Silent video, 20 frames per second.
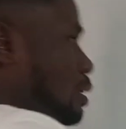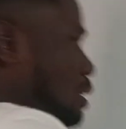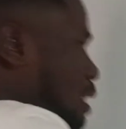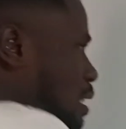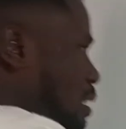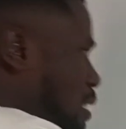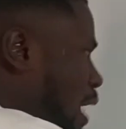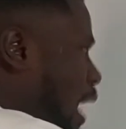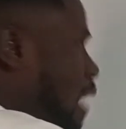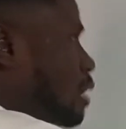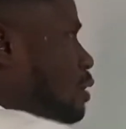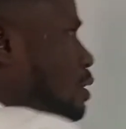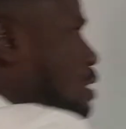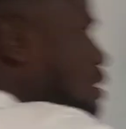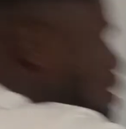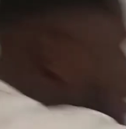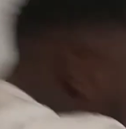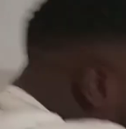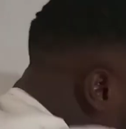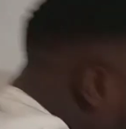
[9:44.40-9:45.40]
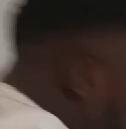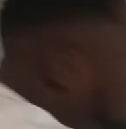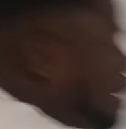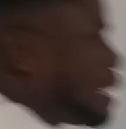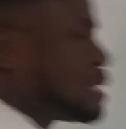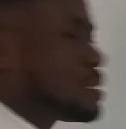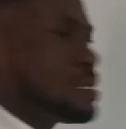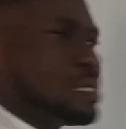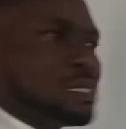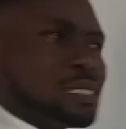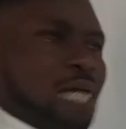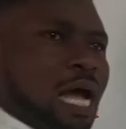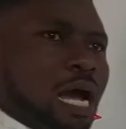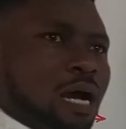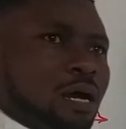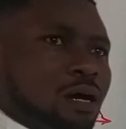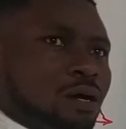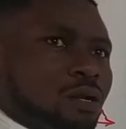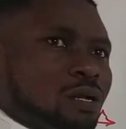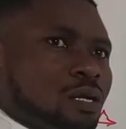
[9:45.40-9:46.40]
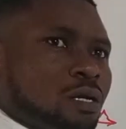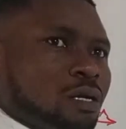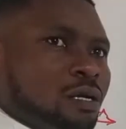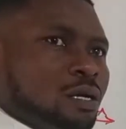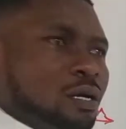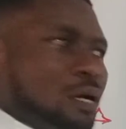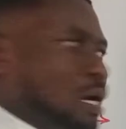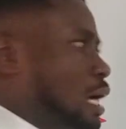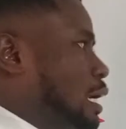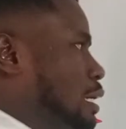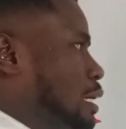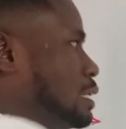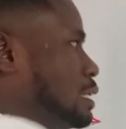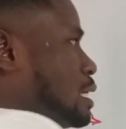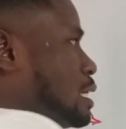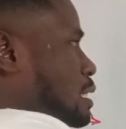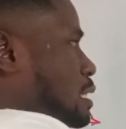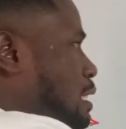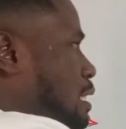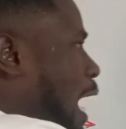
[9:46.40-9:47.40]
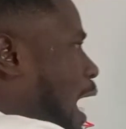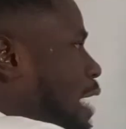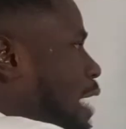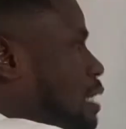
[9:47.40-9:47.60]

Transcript: this angle is the same as this angle, this side